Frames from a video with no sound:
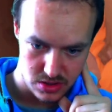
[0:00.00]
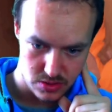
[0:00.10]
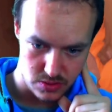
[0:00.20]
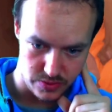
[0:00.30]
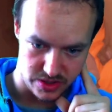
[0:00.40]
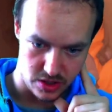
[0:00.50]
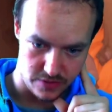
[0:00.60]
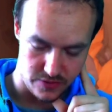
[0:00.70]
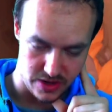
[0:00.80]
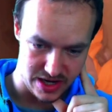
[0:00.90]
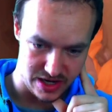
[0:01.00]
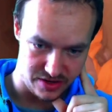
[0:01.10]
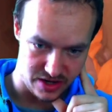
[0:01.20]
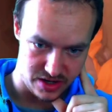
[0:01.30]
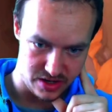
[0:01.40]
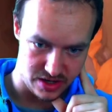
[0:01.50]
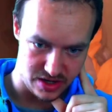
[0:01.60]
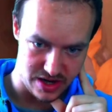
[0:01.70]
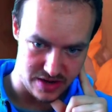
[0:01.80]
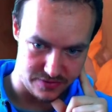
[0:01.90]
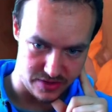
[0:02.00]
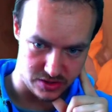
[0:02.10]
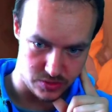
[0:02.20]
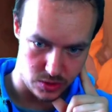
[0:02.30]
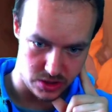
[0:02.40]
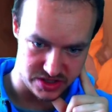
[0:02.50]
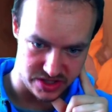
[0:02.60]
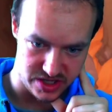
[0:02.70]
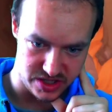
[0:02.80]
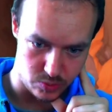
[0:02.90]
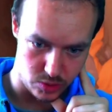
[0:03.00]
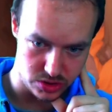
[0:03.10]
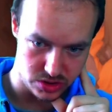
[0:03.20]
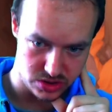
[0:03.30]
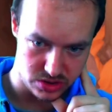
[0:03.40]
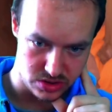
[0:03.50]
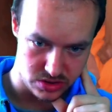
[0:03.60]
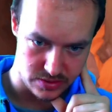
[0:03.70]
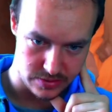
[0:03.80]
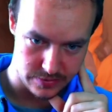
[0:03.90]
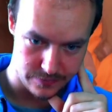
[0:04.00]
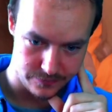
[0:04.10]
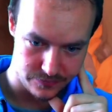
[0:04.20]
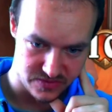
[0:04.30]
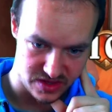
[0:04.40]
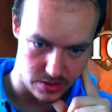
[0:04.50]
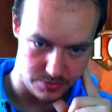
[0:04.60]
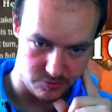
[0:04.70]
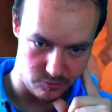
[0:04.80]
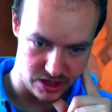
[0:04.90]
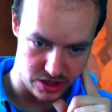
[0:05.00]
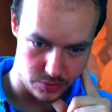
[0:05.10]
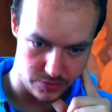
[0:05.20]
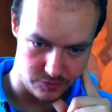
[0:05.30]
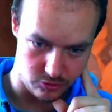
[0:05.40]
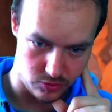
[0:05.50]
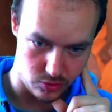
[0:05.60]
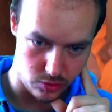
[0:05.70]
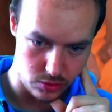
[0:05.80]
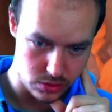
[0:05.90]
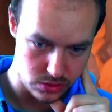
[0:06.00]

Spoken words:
We can go for Illidan, hit the left thing twice and this once. That would be really good with Trigore.